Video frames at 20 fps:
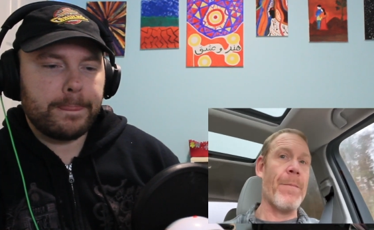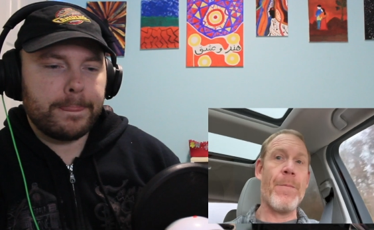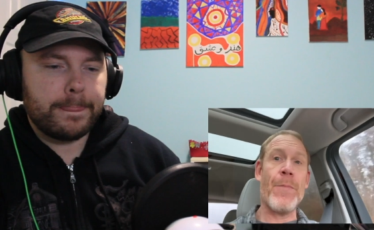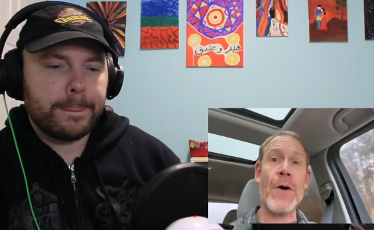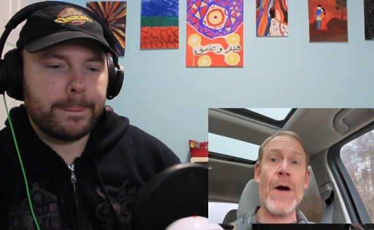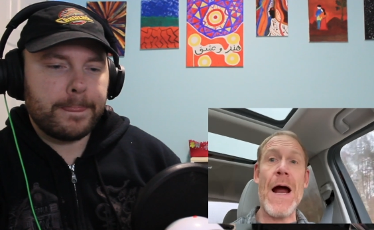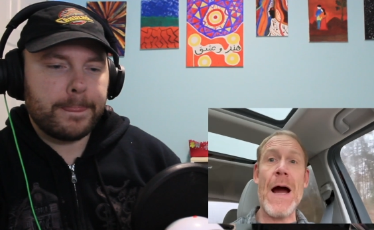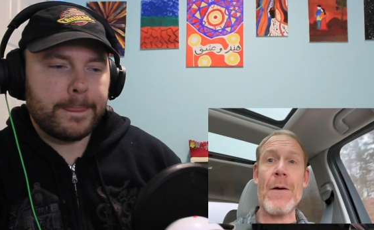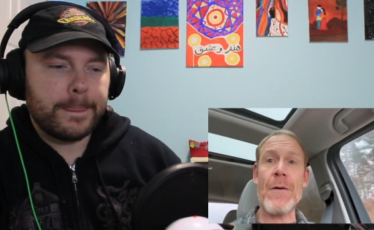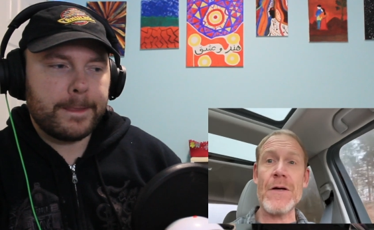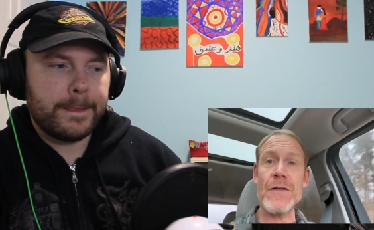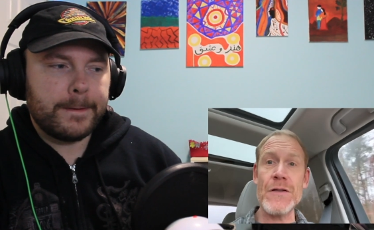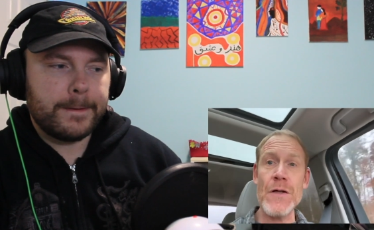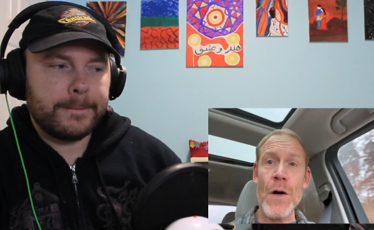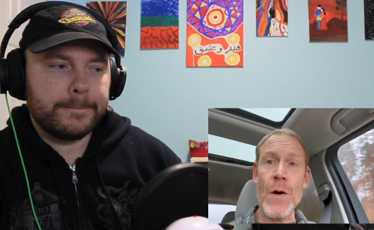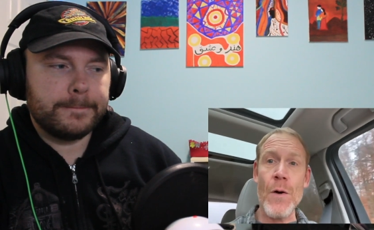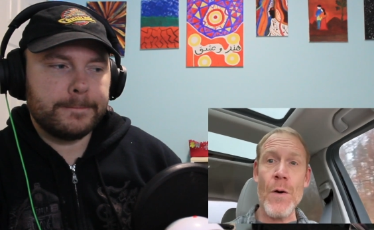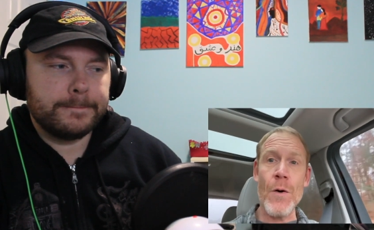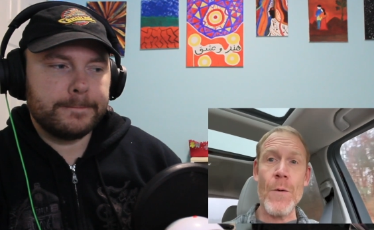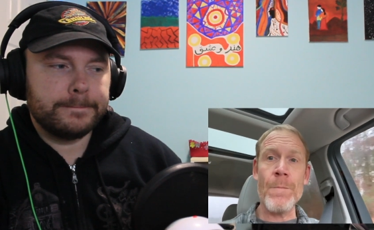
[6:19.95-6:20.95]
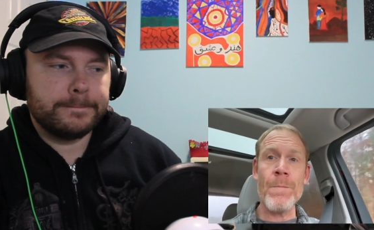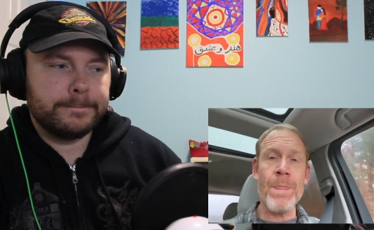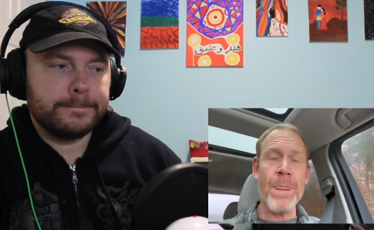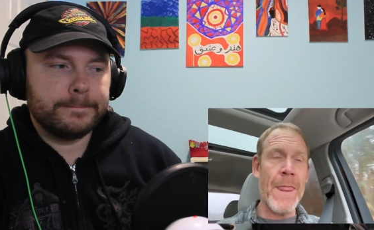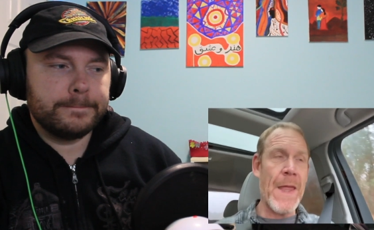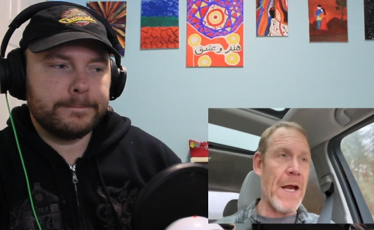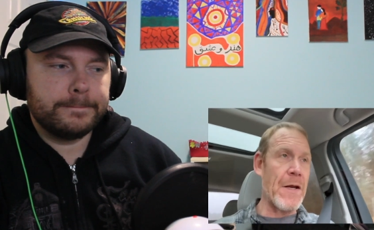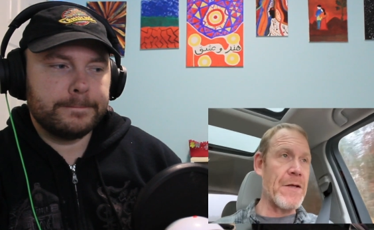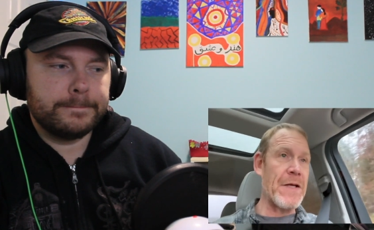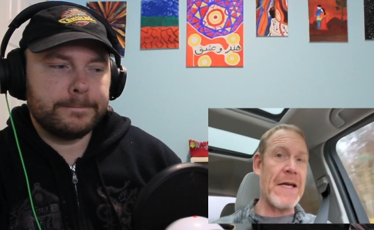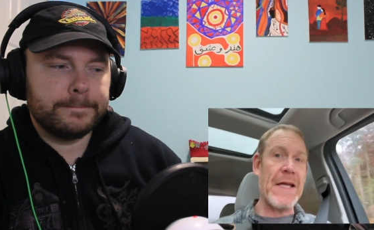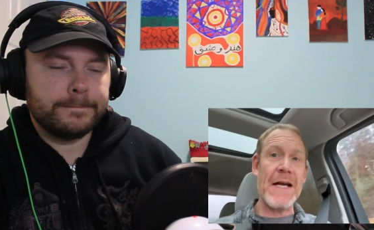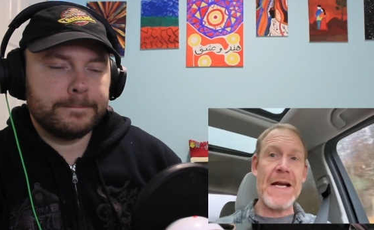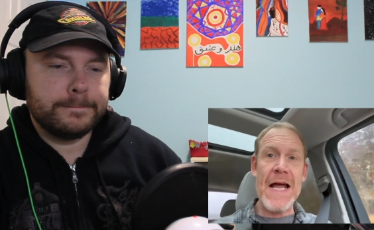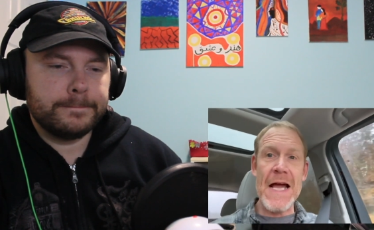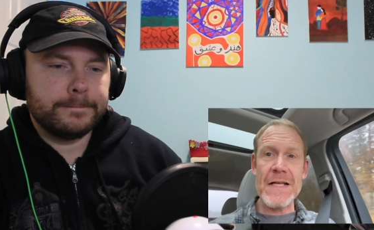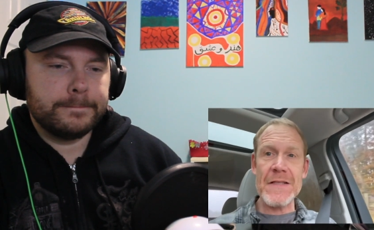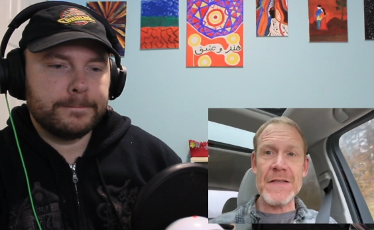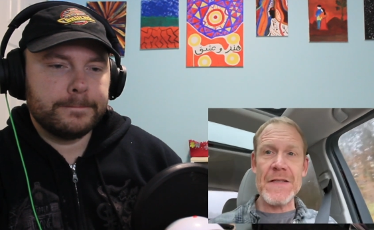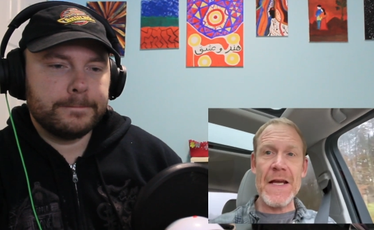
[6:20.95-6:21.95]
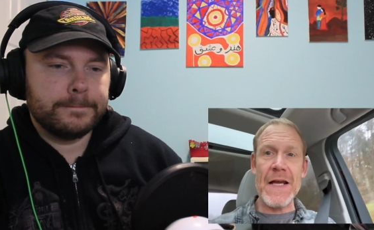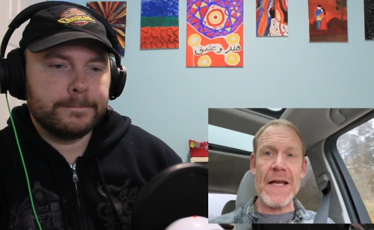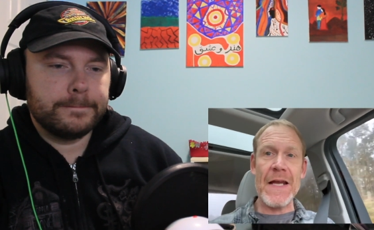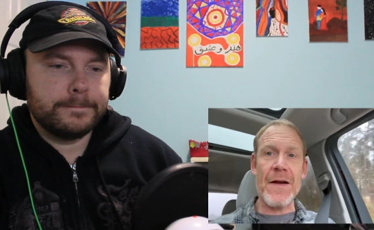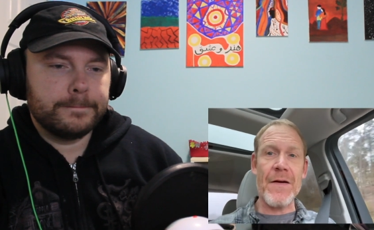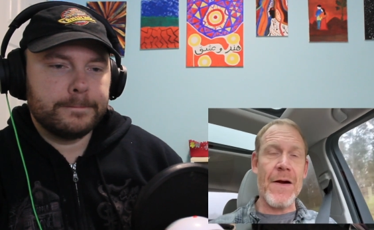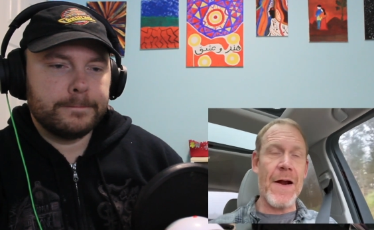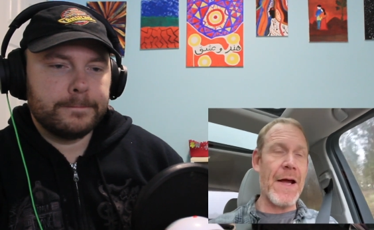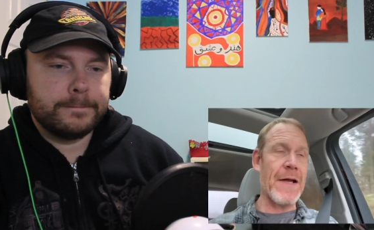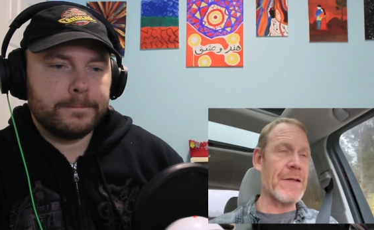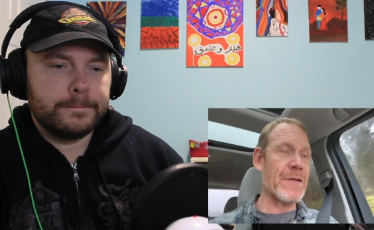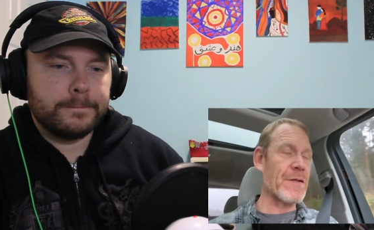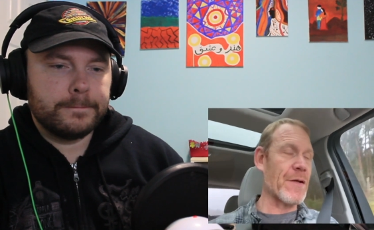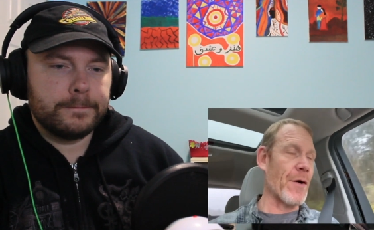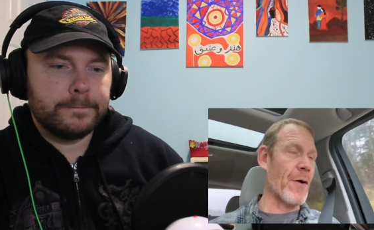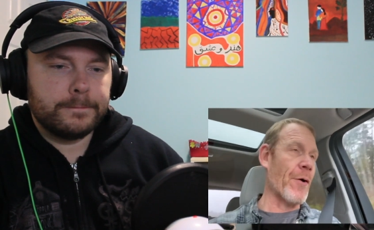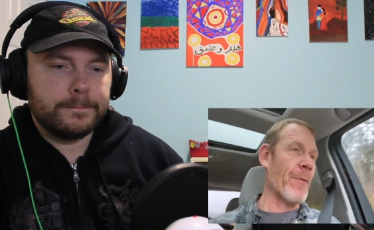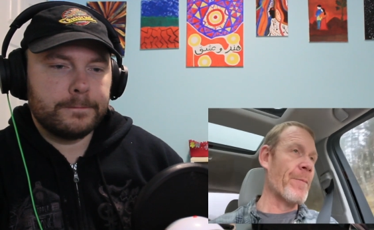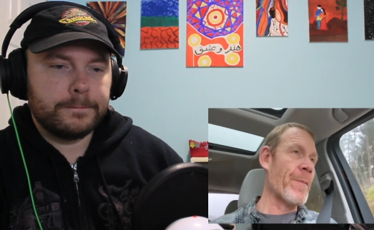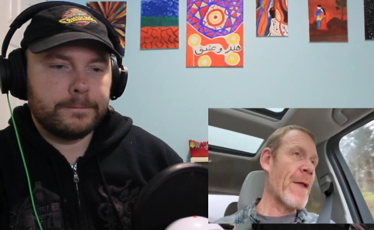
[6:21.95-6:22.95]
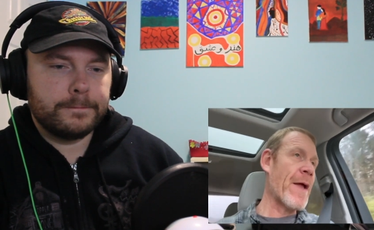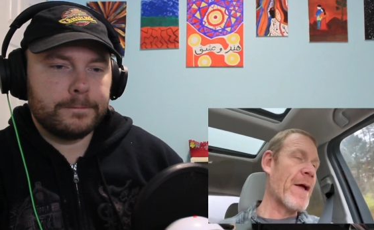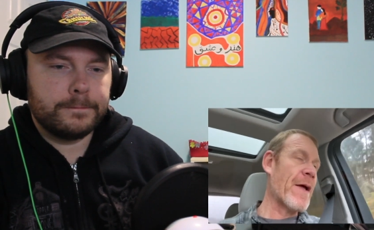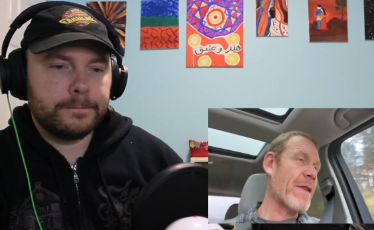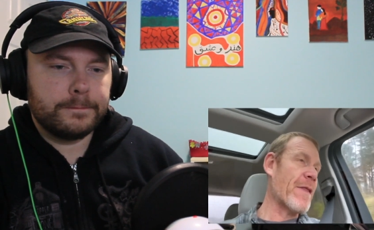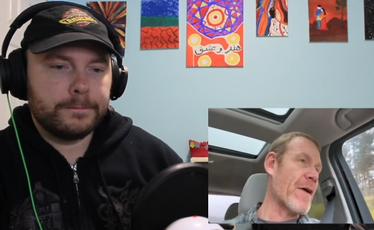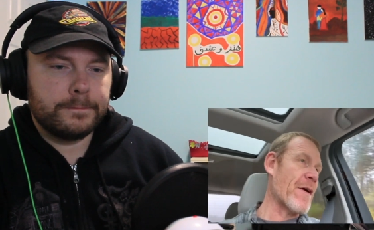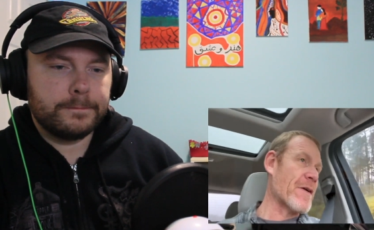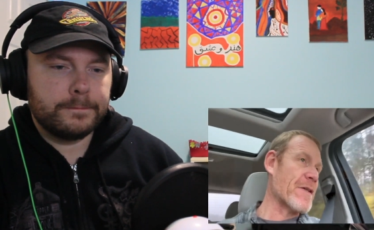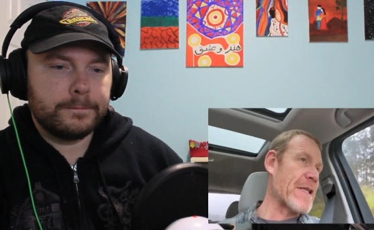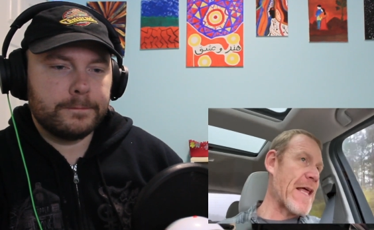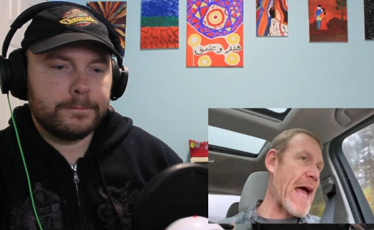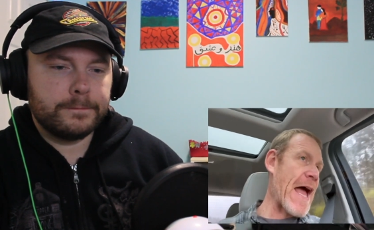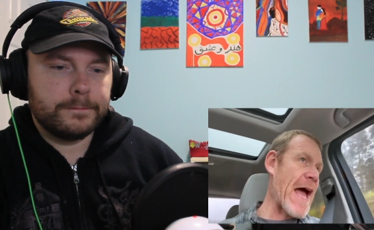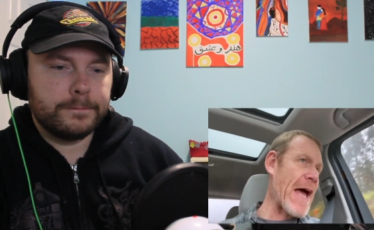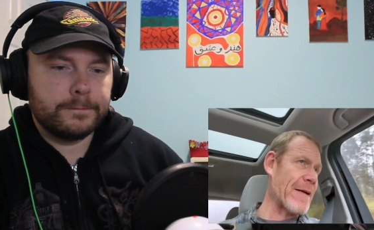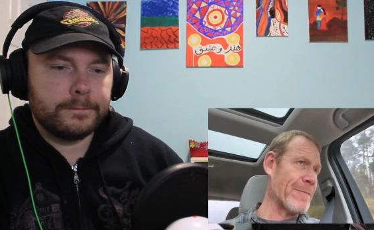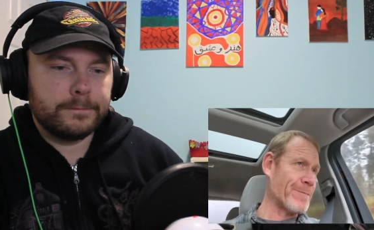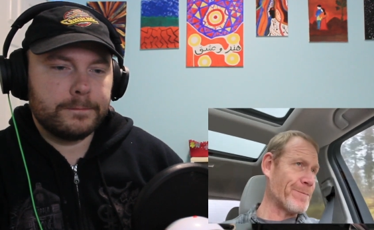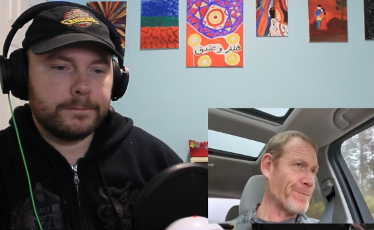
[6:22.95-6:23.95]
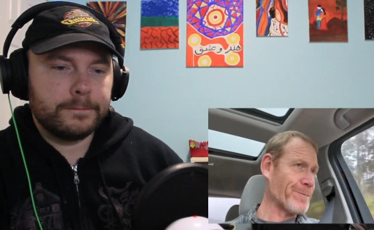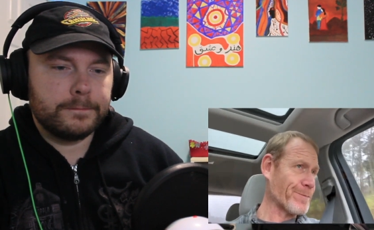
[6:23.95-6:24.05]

Speaker 1: per hour zone, and you get a nice ticket, right?" So there's that.